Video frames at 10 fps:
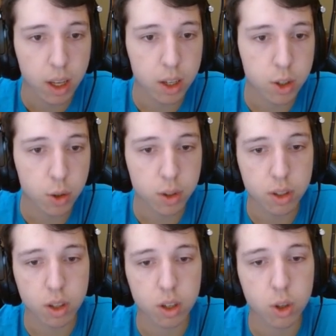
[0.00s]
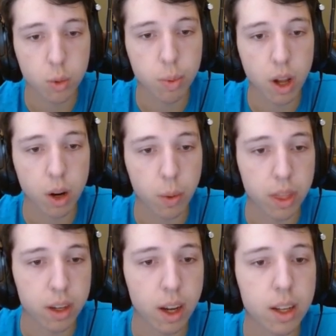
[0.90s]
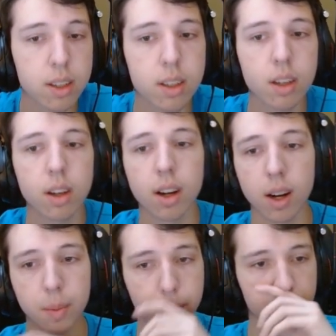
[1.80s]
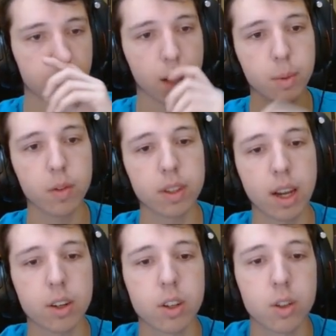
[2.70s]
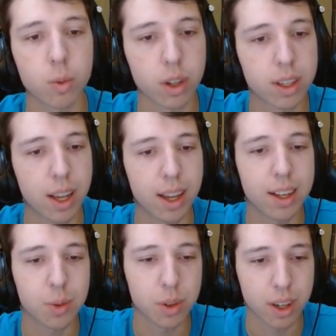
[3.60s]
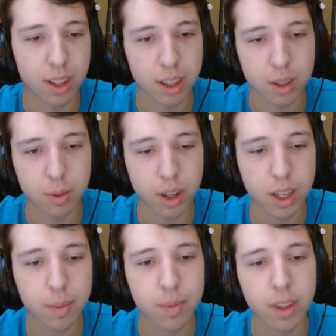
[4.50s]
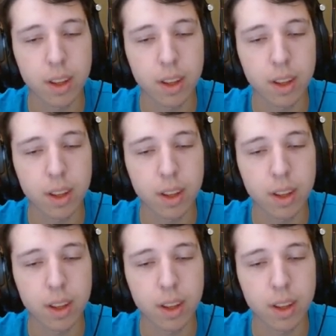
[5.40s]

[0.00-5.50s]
He chooses to block with the knight. Top move is actually just rook takes, which I think is funny.